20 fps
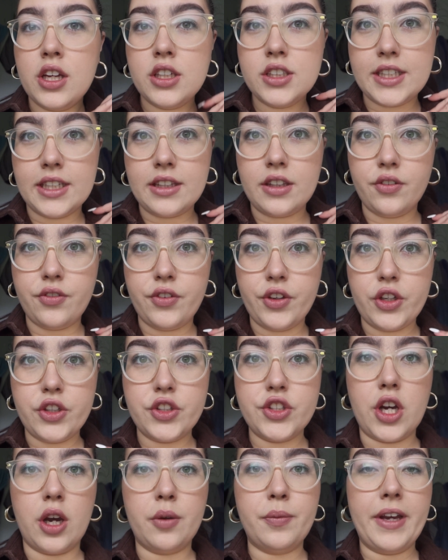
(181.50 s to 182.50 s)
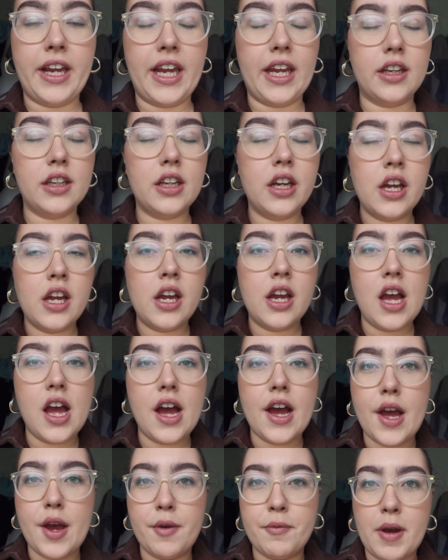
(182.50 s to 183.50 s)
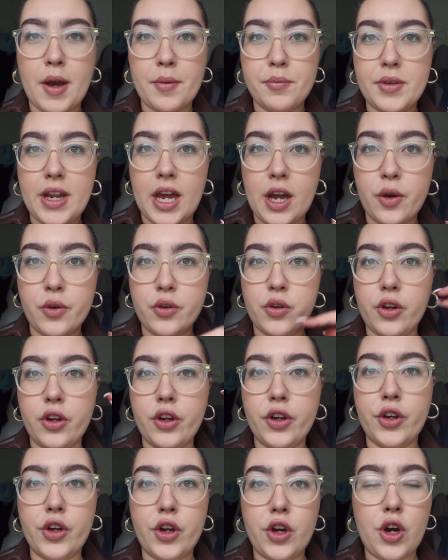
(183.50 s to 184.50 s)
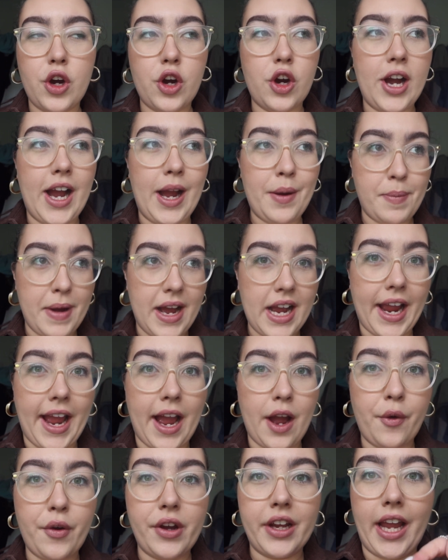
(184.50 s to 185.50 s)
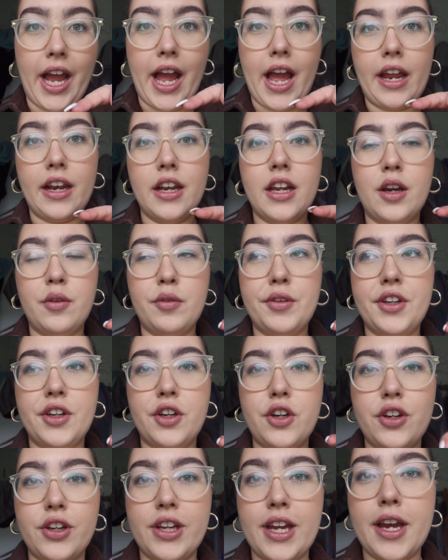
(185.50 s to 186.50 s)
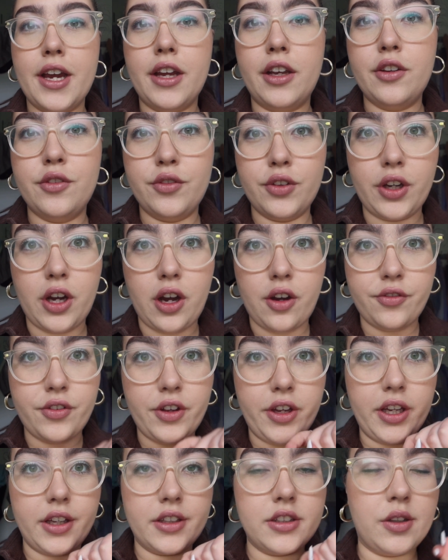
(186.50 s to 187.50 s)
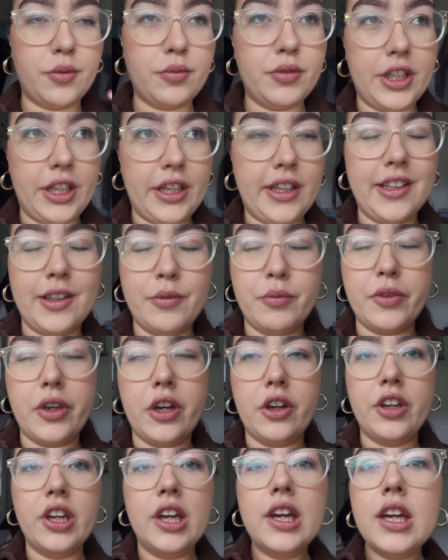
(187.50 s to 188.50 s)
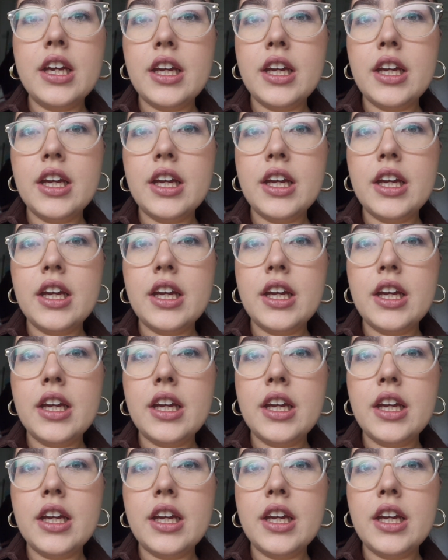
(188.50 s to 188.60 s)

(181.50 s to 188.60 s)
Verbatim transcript: did the food shopping. Um, I'm now going to go back out again. I'm going to go get another coffee because I'm needing one.